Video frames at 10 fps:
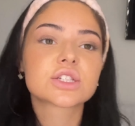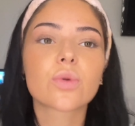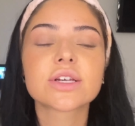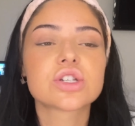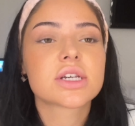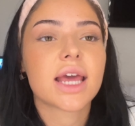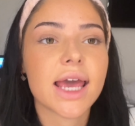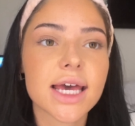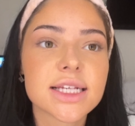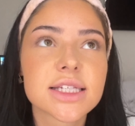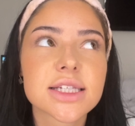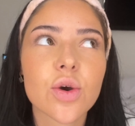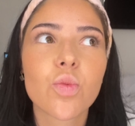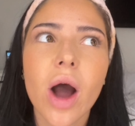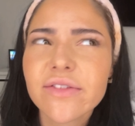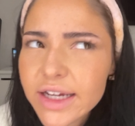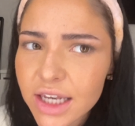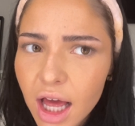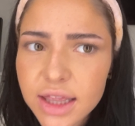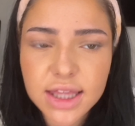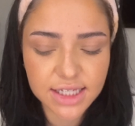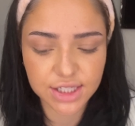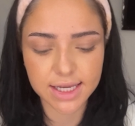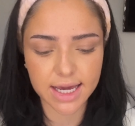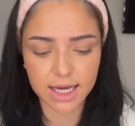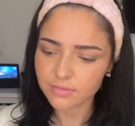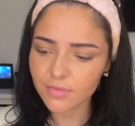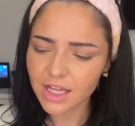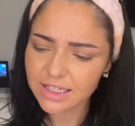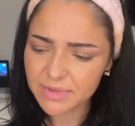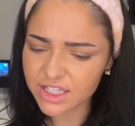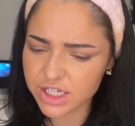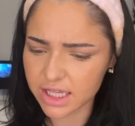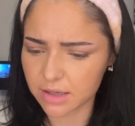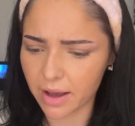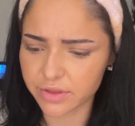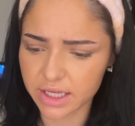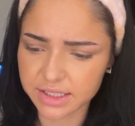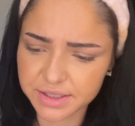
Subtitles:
question is, what have I learned this year? Let me actually think about this.